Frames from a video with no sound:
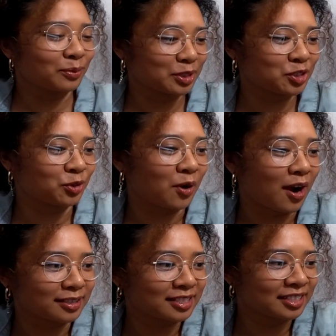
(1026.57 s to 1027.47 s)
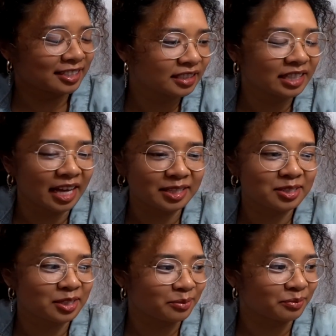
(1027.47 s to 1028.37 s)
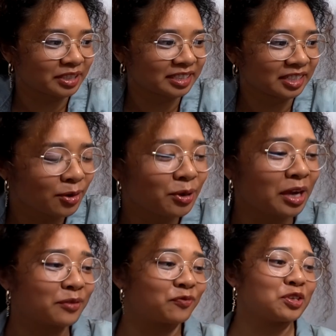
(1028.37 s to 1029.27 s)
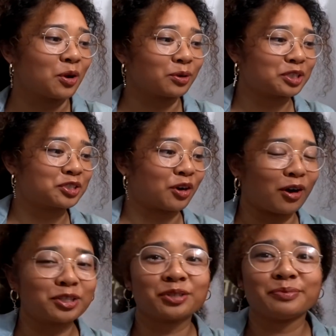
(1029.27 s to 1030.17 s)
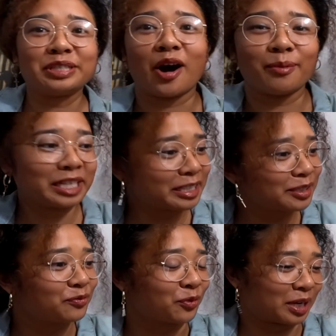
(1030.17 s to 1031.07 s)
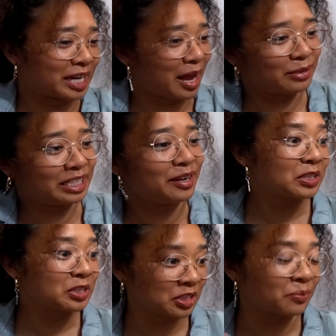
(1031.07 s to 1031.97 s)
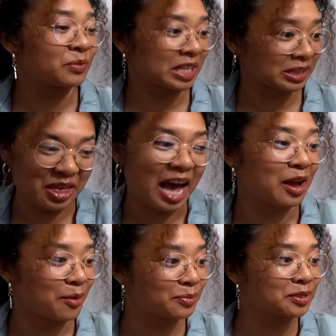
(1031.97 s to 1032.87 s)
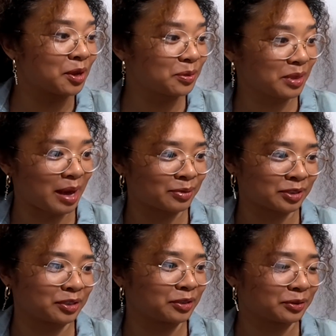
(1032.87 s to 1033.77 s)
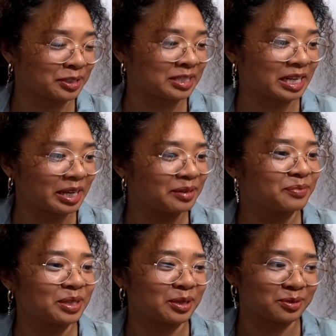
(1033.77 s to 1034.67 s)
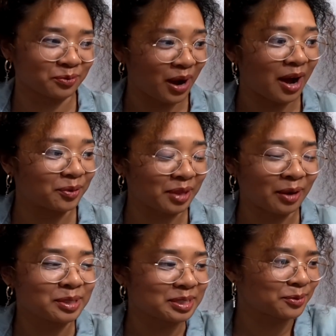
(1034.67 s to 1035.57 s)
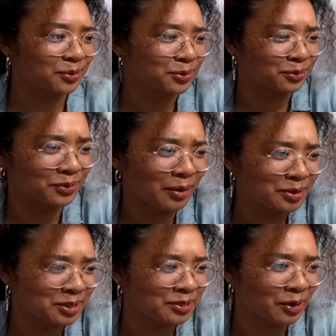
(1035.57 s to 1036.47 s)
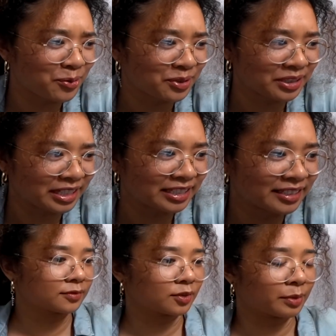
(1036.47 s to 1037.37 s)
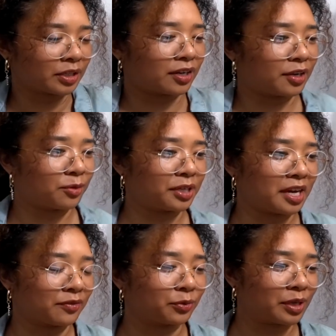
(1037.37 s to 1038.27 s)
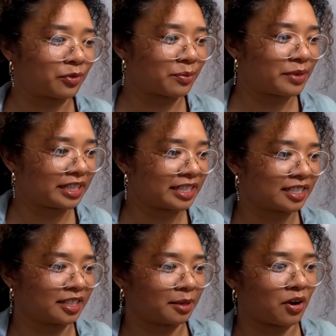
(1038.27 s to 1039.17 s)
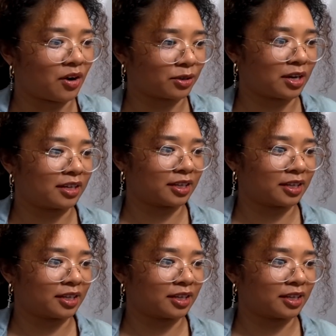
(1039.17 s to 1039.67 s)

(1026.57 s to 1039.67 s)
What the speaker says: word trot in that statement. Okay, Fiona Shaw should be nominated for an Emmy. Submit that episode, that particular scene, because wow, that was so good. Oh my god, I only have 3 more minutes and then I'm all caught